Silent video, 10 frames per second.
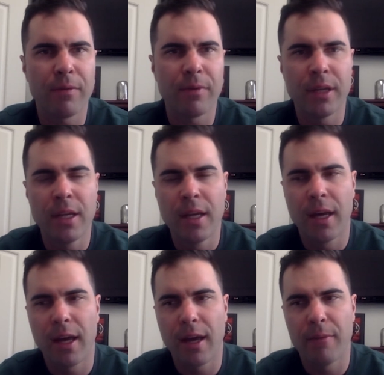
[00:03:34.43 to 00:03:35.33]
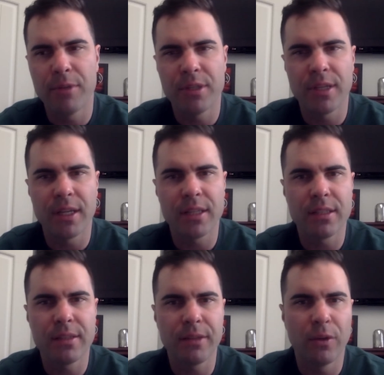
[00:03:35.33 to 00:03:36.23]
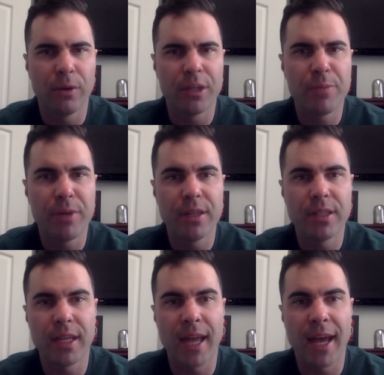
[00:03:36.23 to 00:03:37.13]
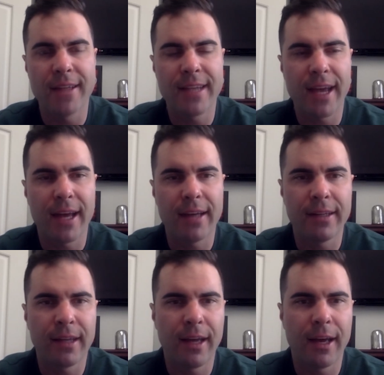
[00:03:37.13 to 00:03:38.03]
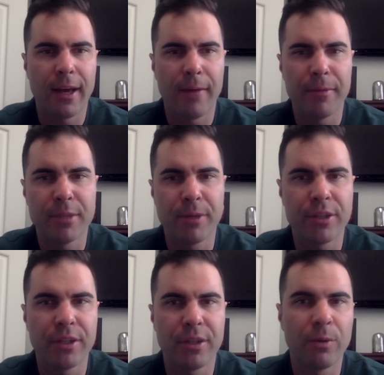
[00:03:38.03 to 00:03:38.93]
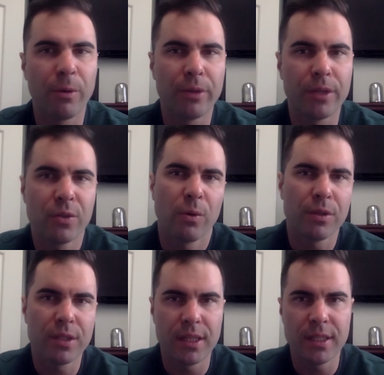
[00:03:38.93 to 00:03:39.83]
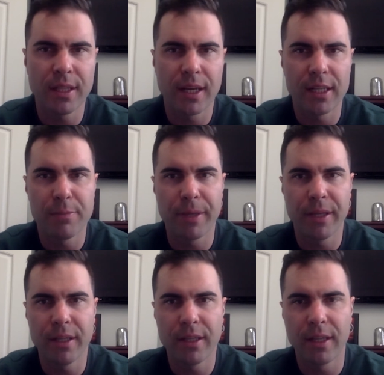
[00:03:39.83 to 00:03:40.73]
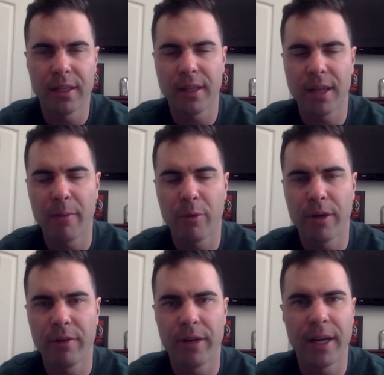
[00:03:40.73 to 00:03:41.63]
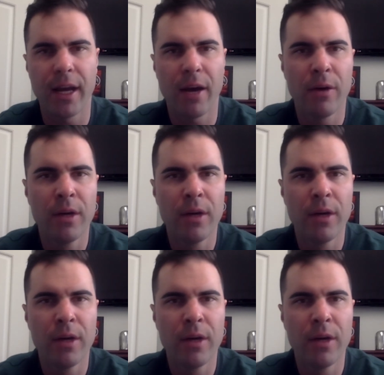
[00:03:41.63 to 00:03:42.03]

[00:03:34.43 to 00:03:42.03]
And just Nick's, experience that he has had, especially throughout this whole season that it's been and the time we're in right now,